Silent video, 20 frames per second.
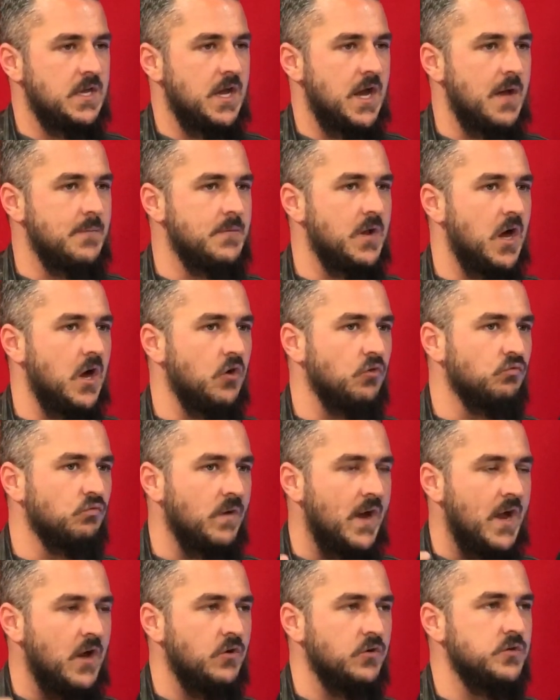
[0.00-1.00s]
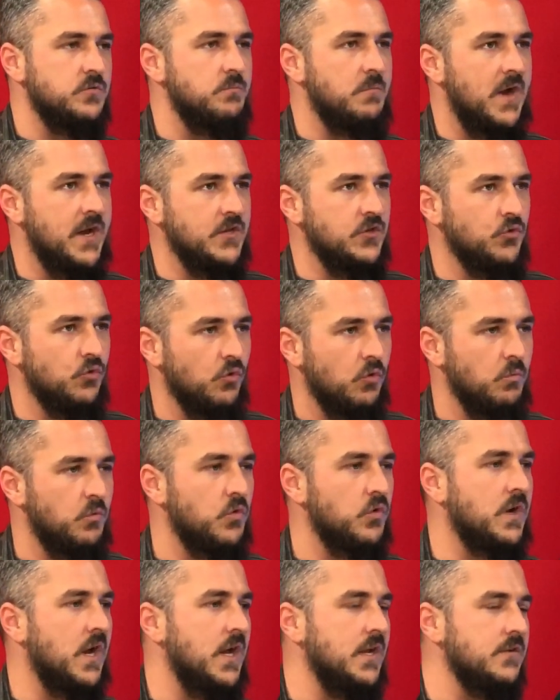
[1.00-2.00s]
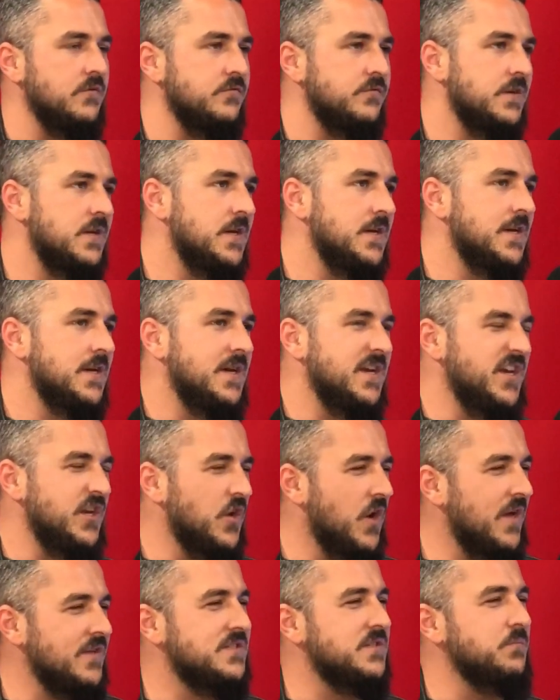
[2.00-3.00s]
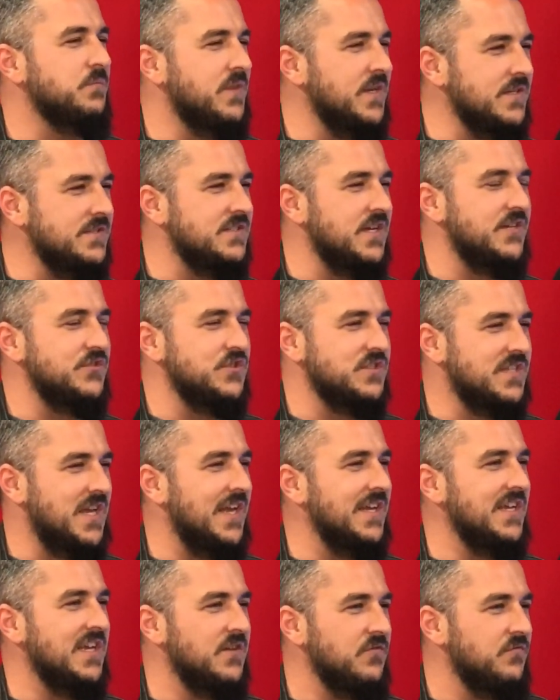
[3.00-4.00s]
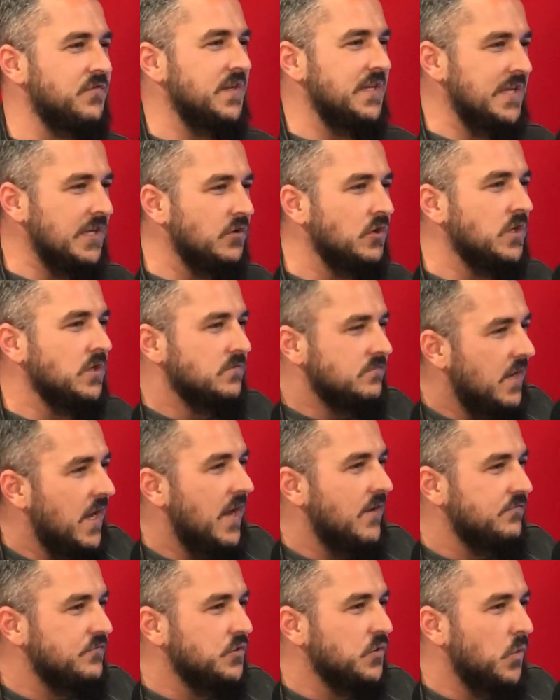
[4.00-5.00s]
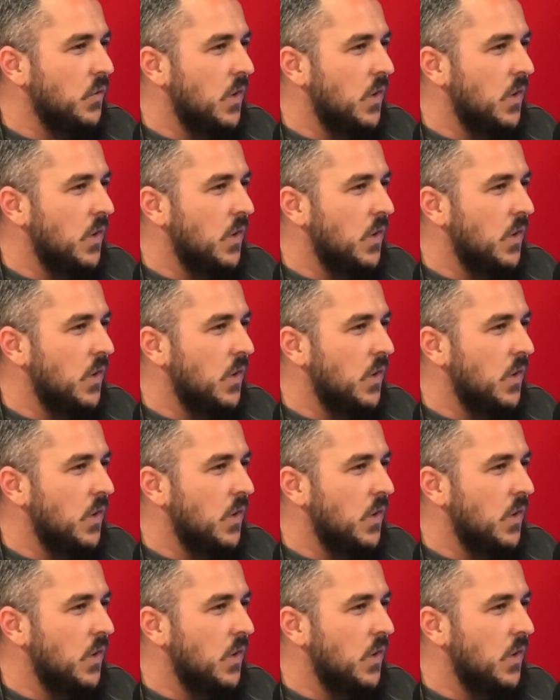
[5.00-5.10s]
I'm not around my normal kind of, you know how some things like just kind of get vanilla after a